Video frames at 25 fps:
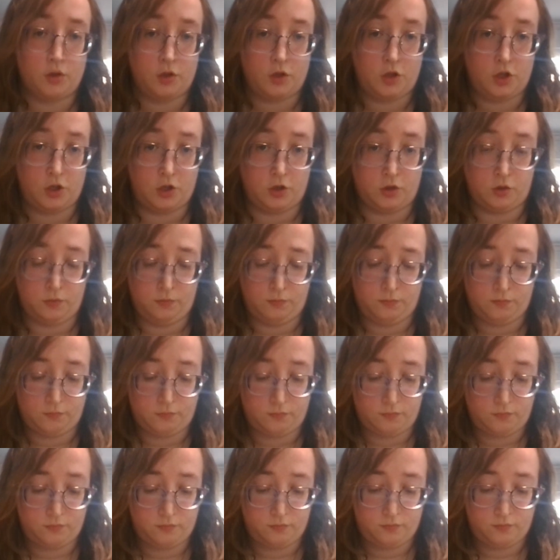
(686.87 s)
2
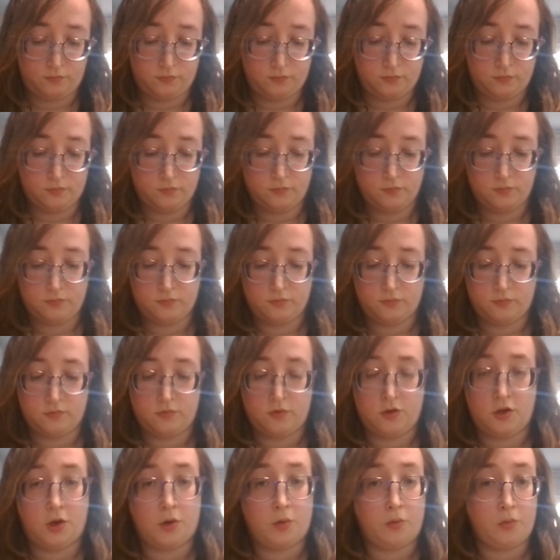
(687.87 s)

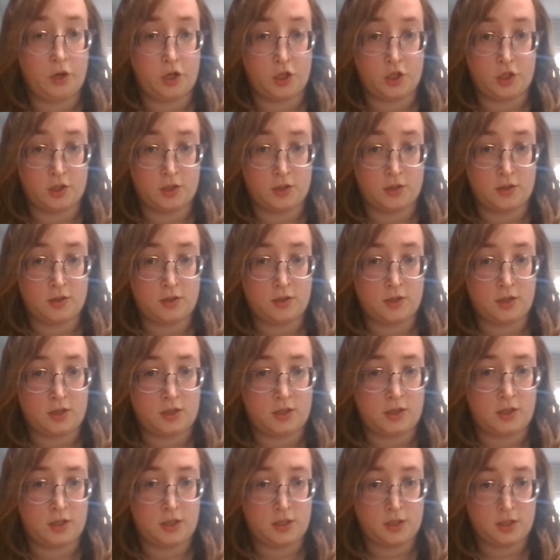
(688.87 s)
new regions in
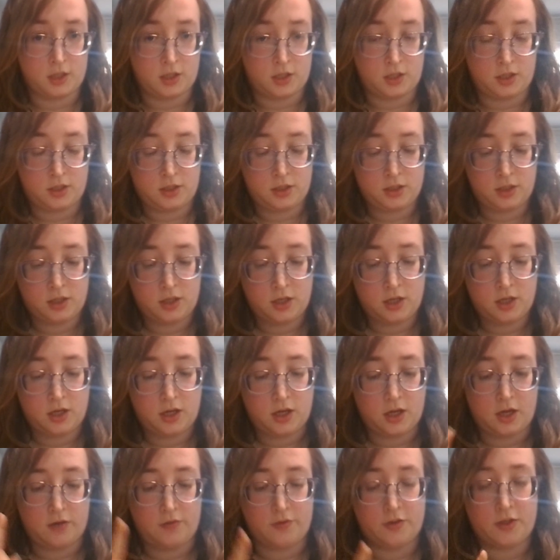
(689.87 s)
the DLC.
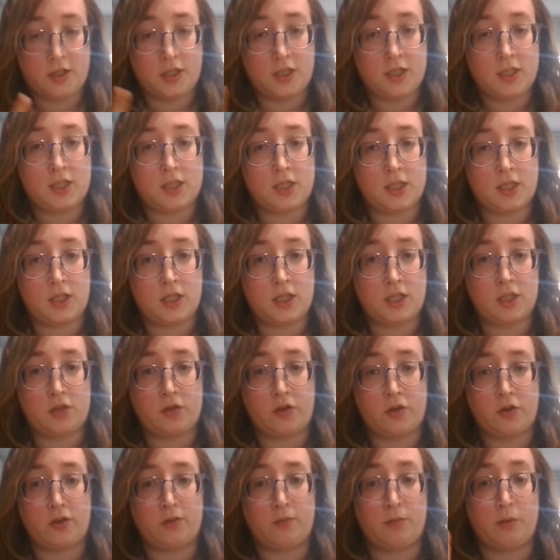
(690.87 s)
Every DLC
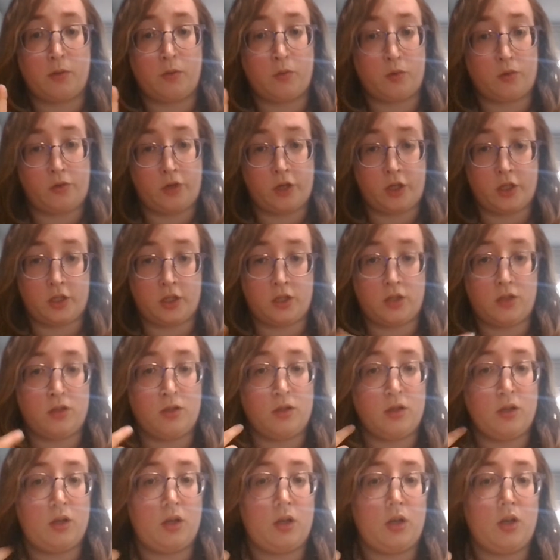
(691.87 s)
is going to be 1 region.
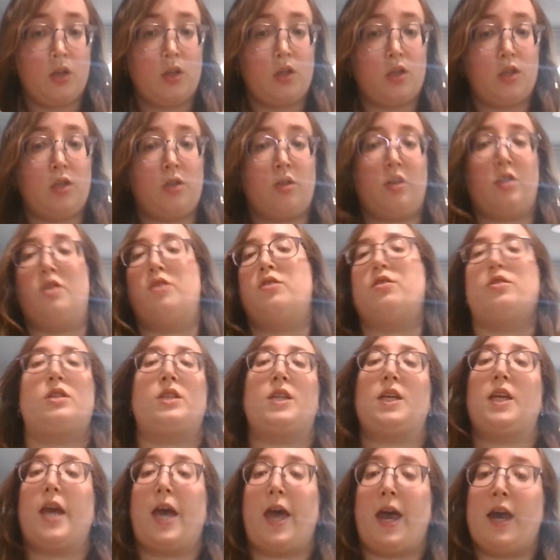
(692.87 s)
You can
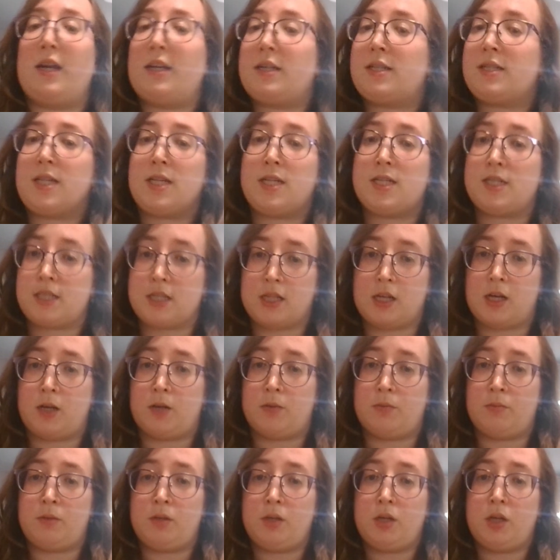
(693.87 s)
only access
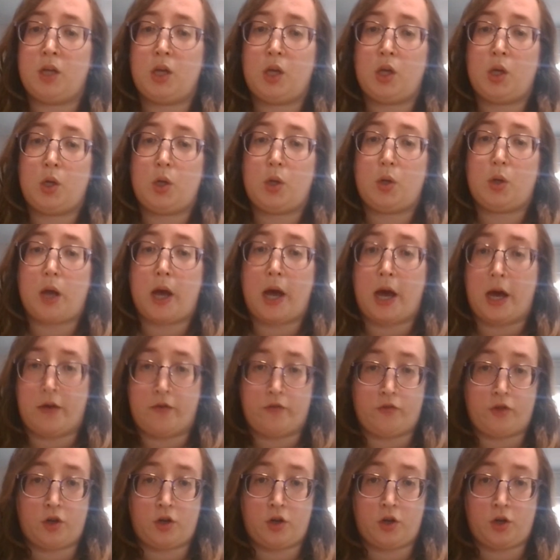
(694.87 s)
them
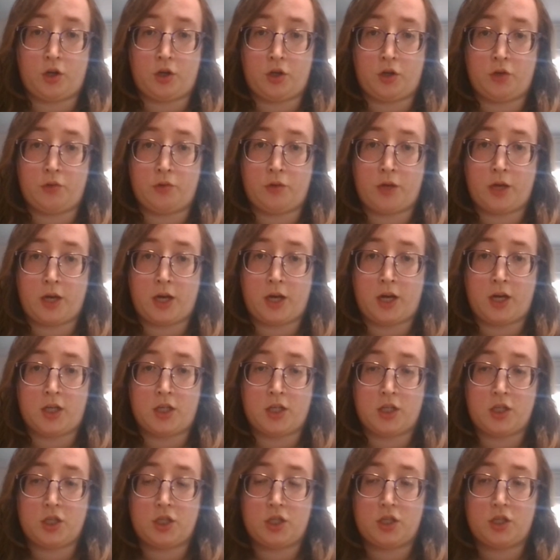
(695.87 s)
after you
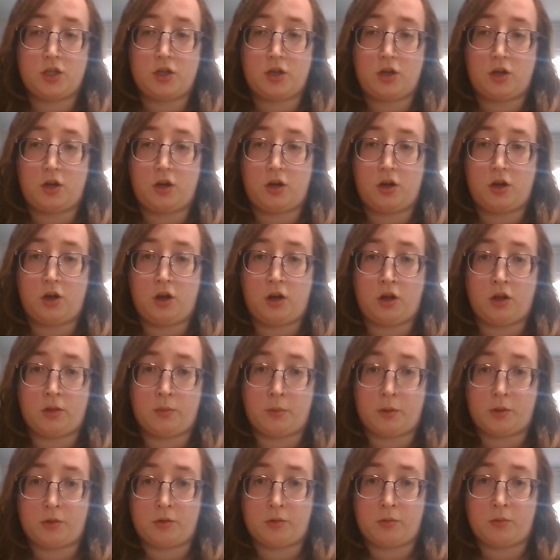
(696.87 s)
catch all the
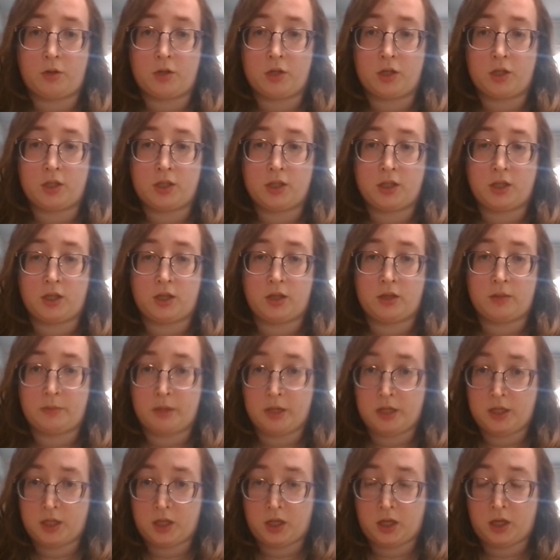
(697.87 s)
Pokemon in the
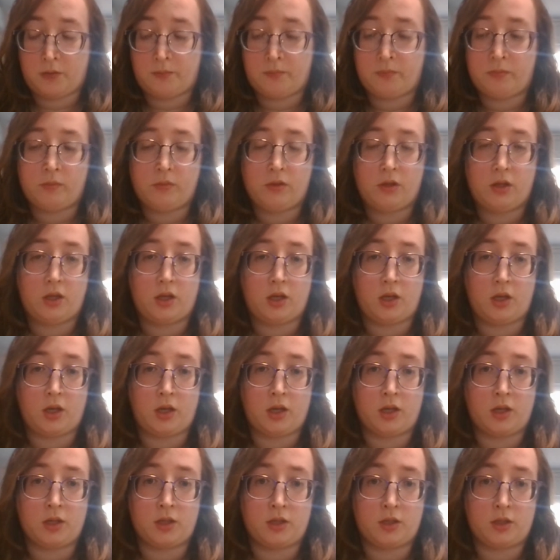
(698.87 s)
main game
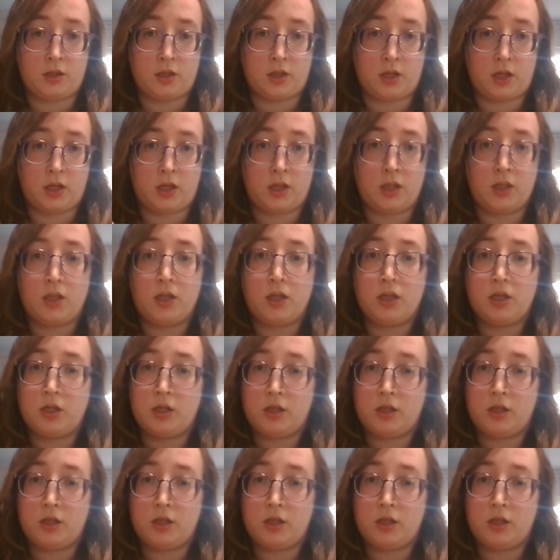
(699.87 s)
and the